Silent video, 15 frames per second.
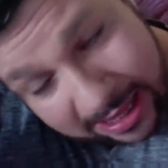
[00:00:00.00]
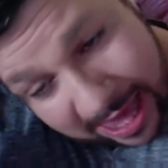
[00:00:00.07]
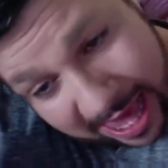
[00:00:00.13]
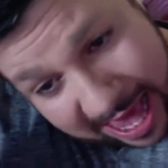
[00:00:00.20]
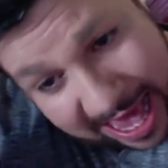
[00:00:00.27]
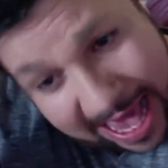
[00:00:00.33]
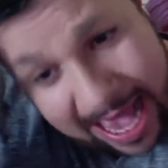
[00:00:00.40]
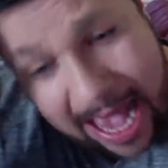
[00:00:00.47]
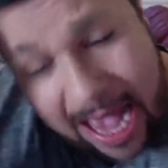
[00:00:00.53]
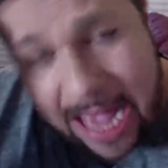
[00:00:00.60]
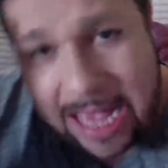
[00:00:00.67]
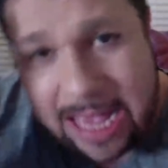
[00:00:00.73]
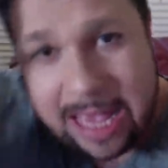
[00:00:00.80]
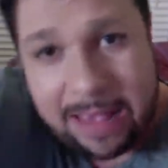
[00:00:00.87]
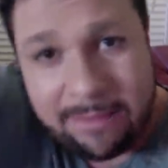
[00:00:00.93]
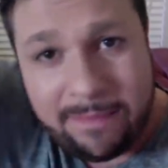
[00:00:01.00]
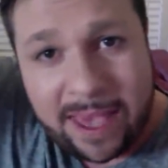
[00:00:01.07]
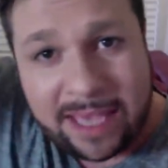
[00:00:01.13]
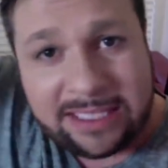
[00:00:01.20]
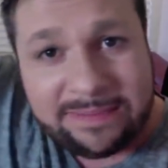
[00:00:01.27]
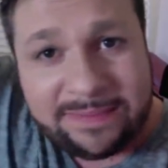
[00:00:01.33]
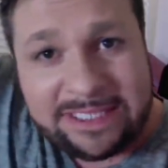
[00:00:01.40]
hair
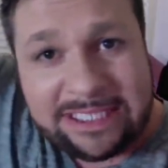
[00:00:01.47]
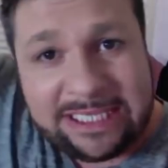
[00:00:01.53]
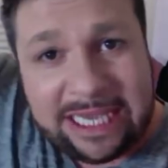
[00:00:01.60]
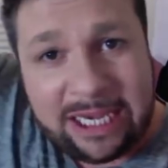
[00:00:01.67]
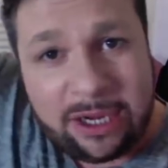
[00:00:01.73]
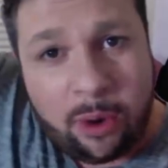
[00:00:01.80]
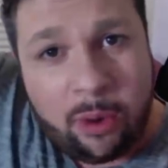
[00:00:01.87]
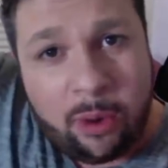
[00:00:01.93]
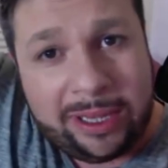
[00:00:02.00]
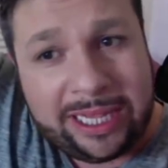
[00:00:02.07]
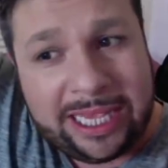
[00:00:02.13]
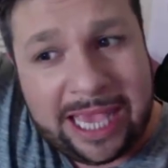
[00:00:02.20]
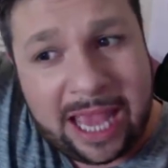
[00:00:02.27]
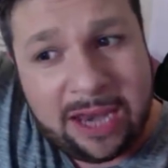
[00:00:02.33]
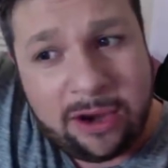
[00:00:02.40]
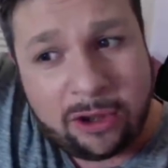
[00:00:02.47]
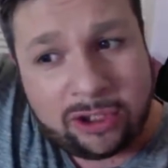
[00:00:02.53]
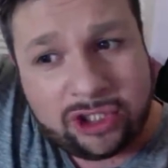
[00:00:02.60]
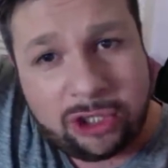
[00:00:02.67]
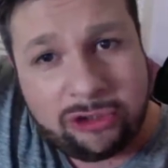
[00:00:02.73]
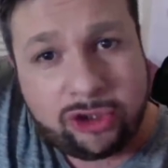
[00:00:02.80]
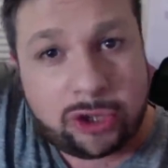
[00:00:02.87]
makes my skin oily and not
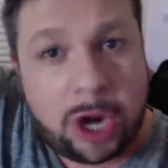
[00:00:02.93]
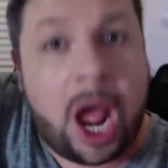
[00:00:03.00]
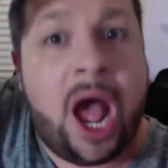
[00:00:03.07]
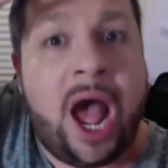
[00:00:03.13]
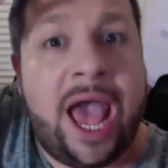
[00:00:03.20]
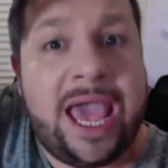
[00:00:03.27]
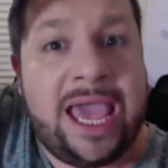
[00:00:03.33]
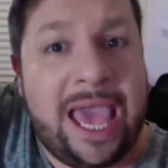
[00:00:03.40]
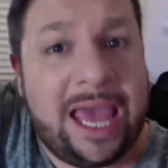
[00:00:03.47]
so dry,